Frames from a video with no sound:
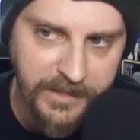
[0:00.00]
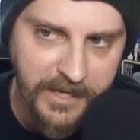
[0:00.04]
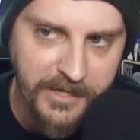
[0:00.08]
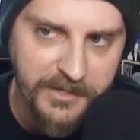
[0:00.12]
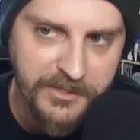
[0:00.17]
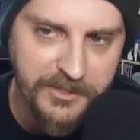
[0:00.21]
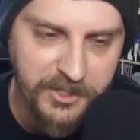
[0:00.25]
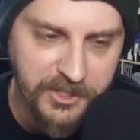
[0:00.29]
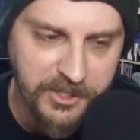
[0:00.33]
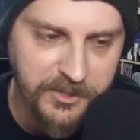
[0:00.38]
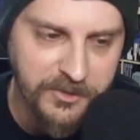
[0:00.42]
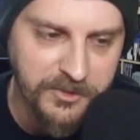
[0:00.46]
The
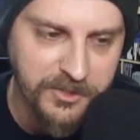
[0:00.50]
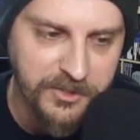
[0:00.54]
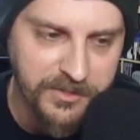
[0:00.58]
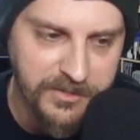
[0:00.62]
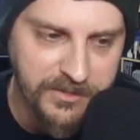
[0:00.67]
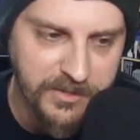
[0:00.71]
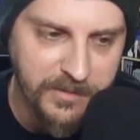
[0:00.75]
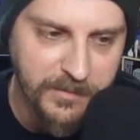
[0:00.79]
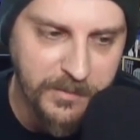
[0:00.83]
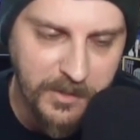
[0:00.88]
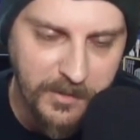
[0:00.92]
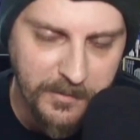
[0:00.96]

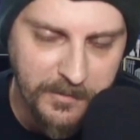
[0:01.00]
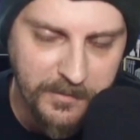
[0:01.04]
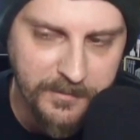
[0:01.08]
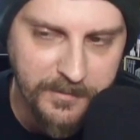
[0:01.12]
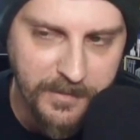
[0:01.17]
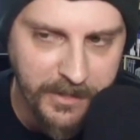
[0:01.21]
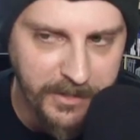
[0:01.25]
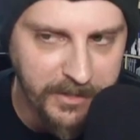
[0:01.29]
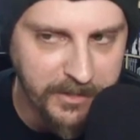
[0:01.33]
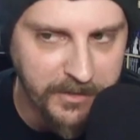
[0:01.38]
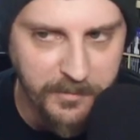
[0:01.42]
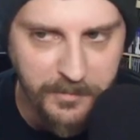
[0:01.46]
execution's the problem.
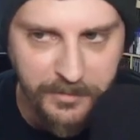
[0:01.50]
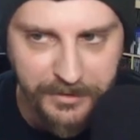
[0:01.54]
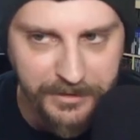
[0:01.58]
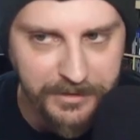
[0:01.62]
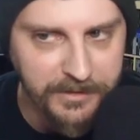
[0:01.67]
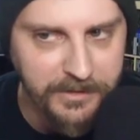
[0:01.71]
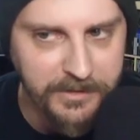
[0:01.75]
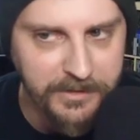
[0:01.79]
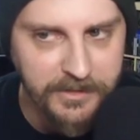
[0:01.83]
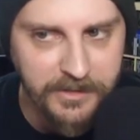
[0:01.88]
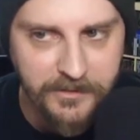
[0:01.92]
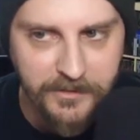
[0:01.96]
I
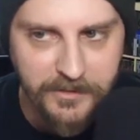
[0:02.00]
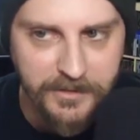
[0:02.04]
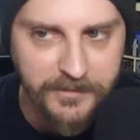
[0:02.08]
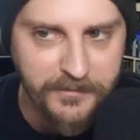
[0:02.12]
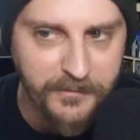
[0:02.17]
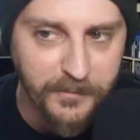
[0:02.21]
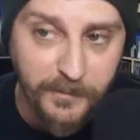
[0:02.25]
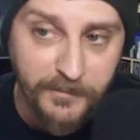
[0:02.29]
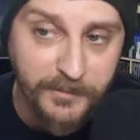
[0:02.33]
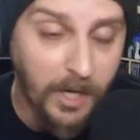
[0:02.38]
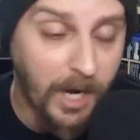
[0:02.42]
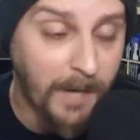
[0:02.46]
completely agree.
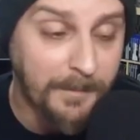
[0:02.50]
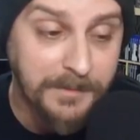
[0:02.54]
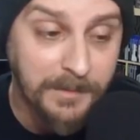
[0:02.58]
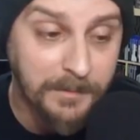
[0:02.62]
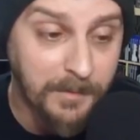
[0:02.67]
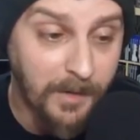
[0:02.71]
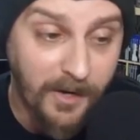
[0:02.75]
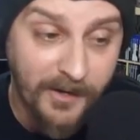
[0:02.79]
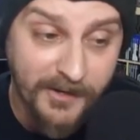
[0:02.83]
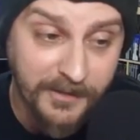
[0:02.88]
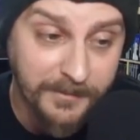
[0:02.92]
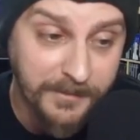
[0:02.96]
From top to
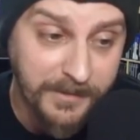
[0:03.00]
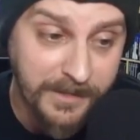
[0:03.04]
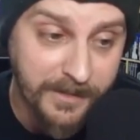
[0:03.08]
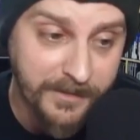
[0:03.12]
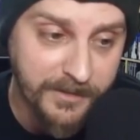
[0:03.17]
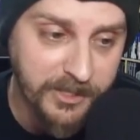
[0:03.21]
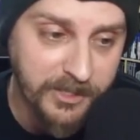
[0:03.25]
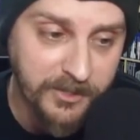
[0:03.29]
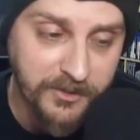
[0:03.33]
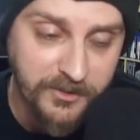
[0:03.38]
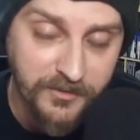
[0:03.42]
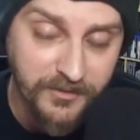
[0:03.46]
bottom, the
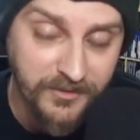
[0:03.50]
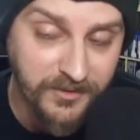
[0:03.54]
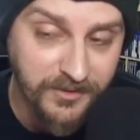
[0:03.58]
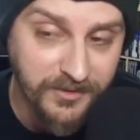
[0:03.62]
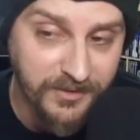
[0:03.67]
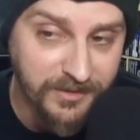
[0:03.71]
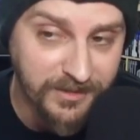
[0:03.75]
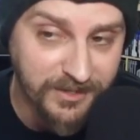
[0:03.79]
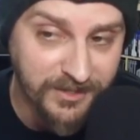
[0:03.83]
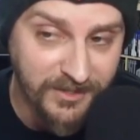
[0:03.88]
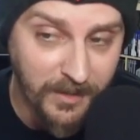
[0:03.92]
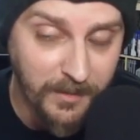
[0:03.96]
execution's
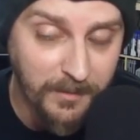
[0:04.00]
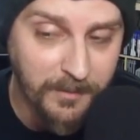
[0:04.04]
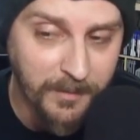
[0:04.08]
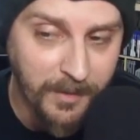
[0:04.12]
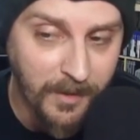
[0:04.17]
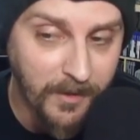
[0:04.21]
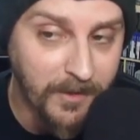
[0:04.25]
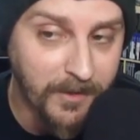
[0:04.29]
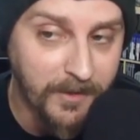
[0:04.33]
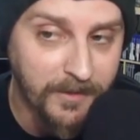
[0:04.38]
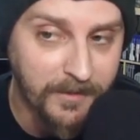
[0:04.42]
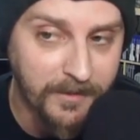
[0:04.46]
just
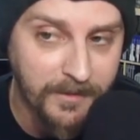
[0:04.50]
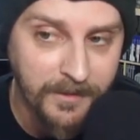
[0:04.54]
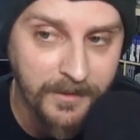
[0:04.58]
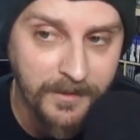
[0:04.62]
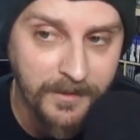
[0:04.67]
subpar.